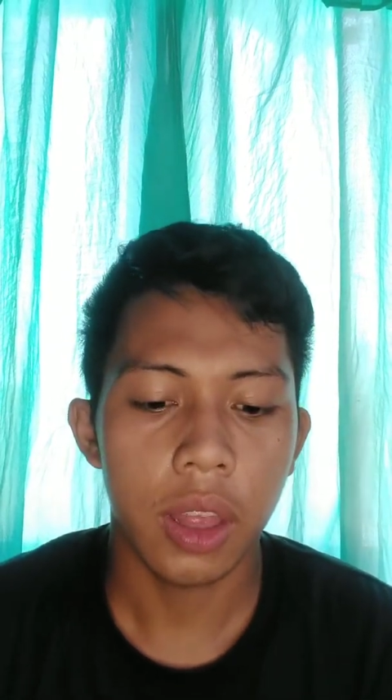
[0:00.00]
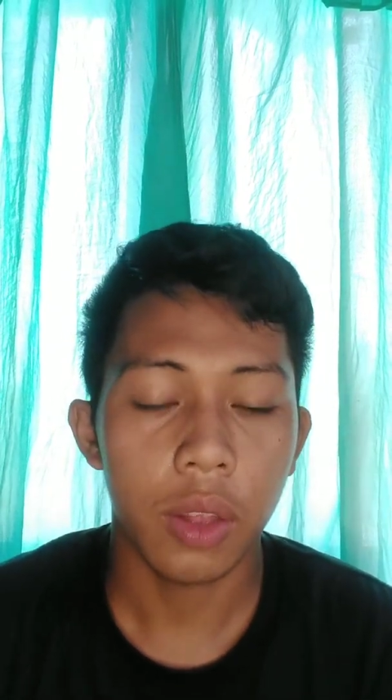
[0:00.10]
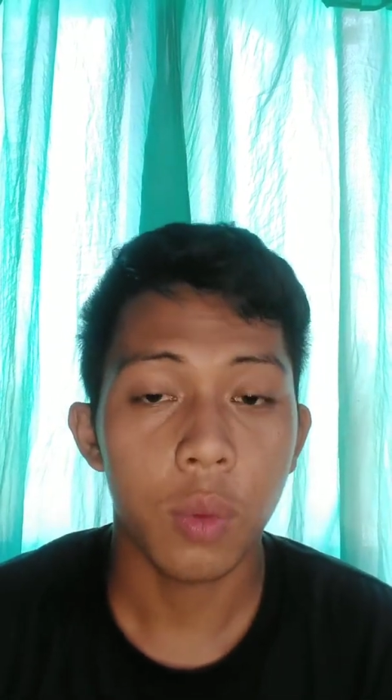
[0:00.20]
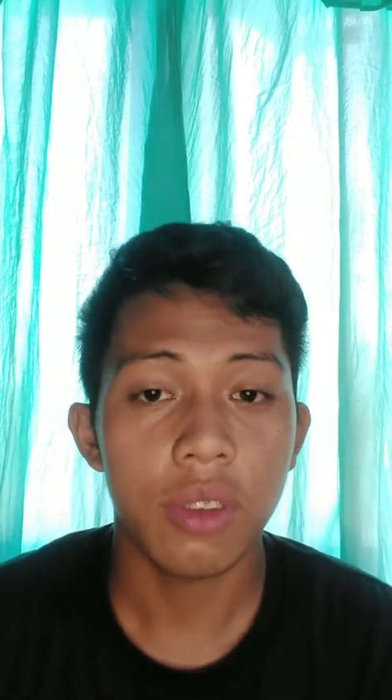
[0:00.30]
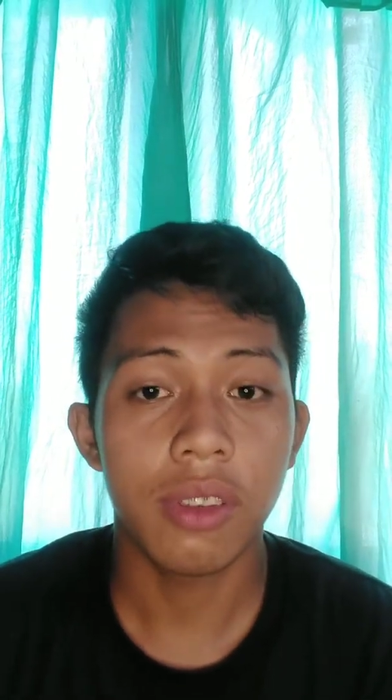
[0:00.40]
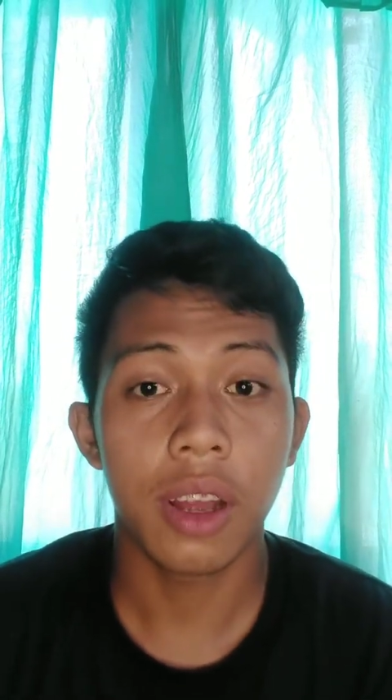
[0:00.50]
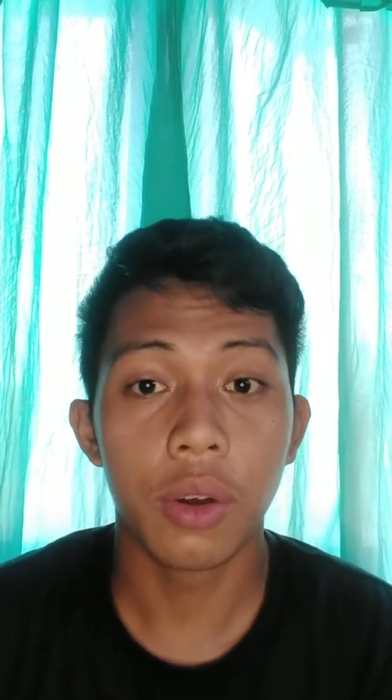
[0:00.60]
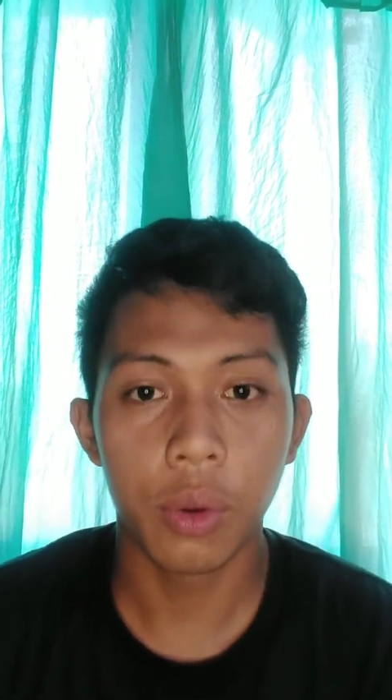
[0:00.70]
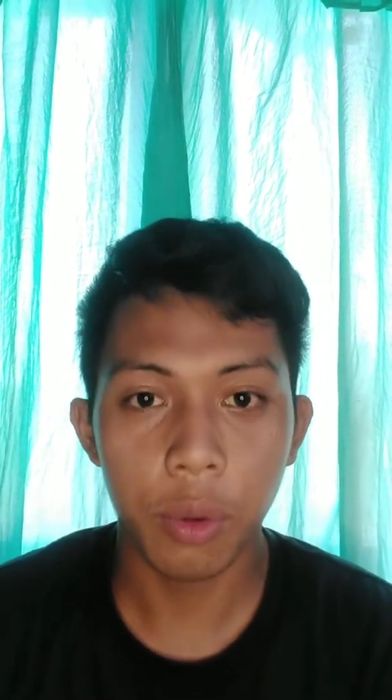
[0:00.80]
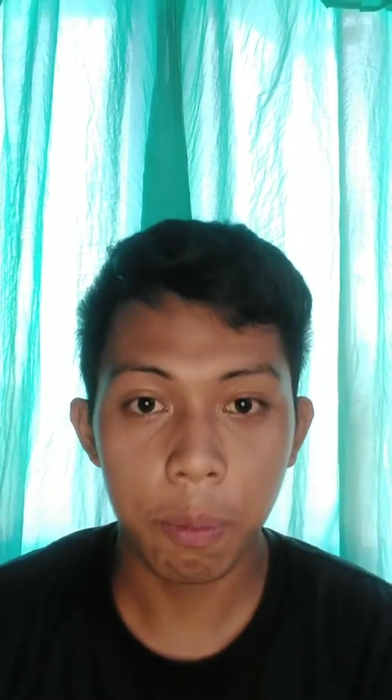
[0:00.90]
that was the
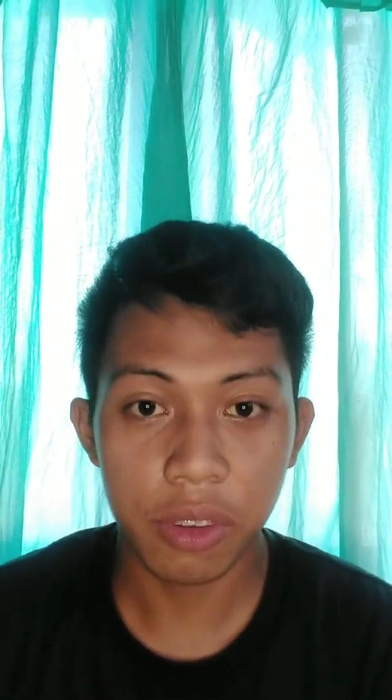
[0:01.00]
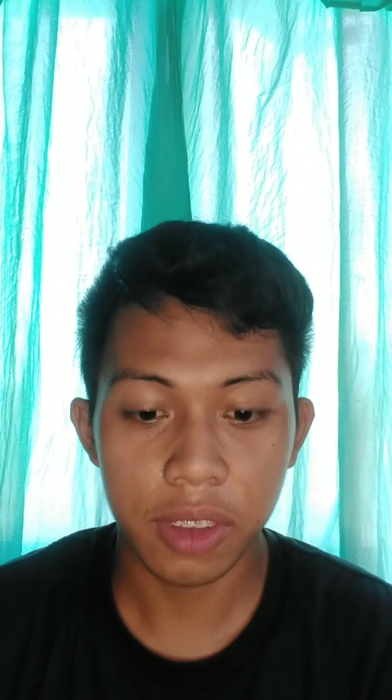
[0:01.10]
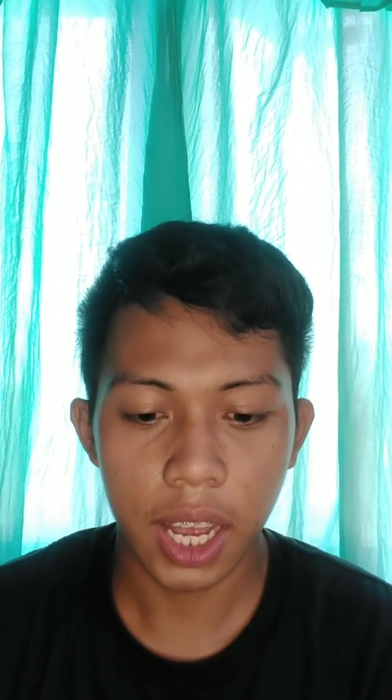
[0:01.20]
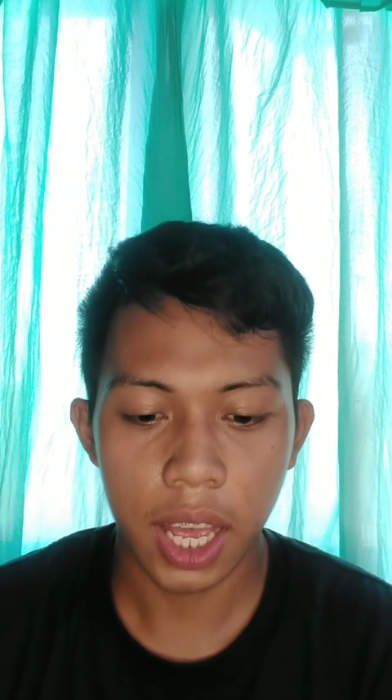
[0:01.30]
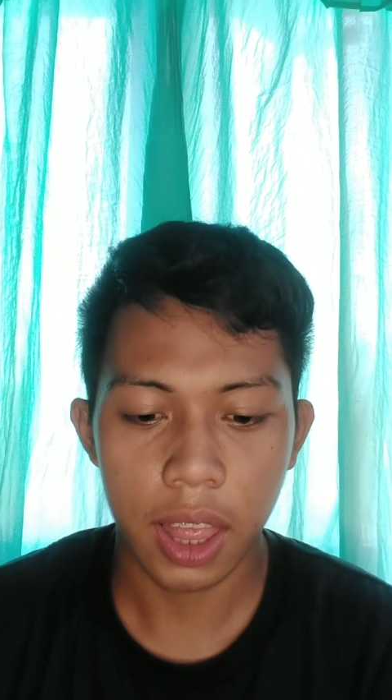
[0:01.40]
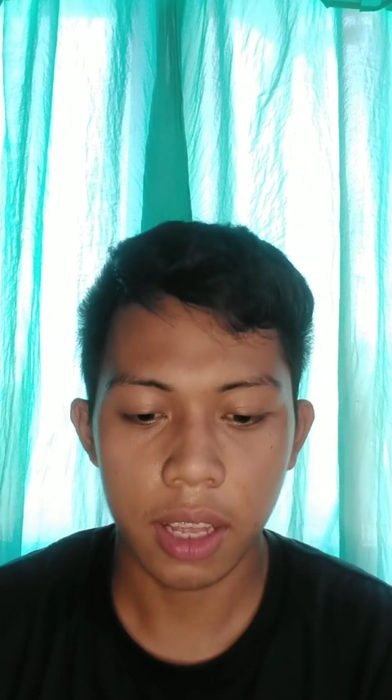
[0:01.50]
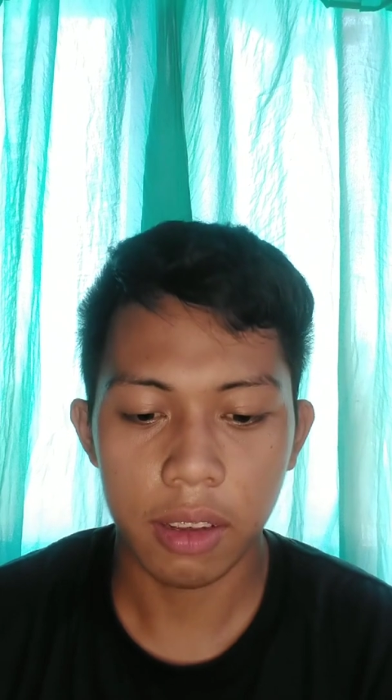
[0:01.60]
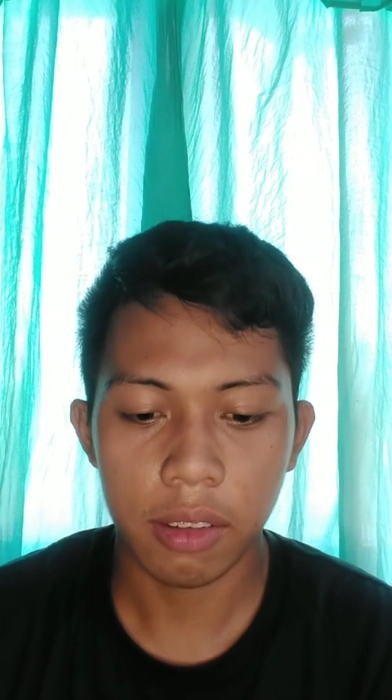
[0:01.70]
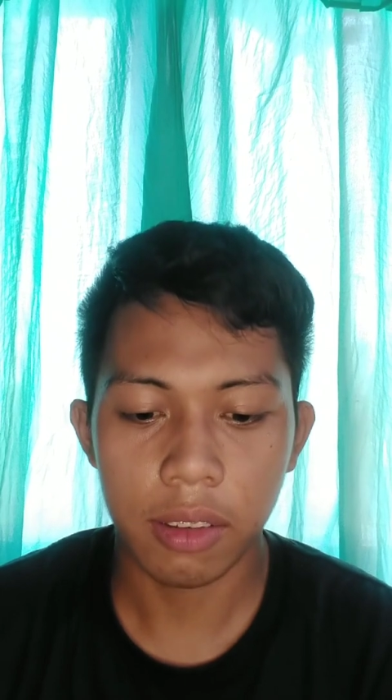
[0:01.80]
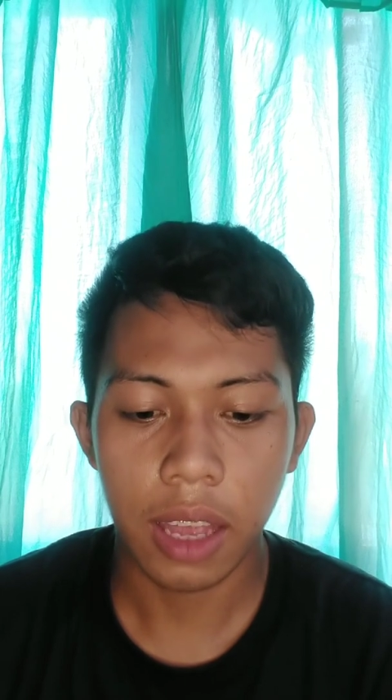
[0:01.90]
group
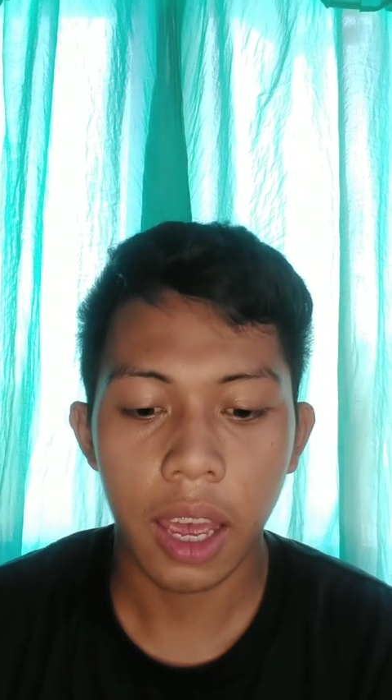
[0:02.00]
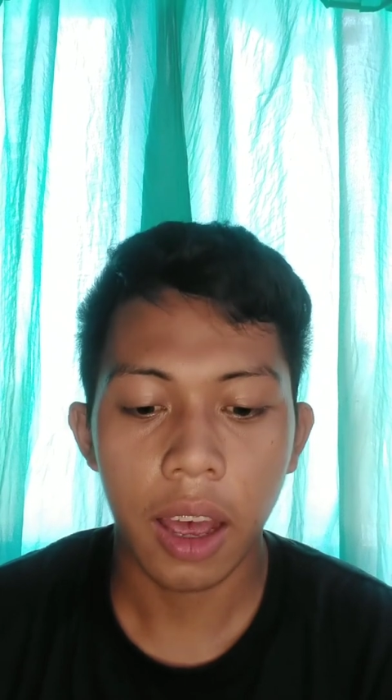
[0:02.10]
studies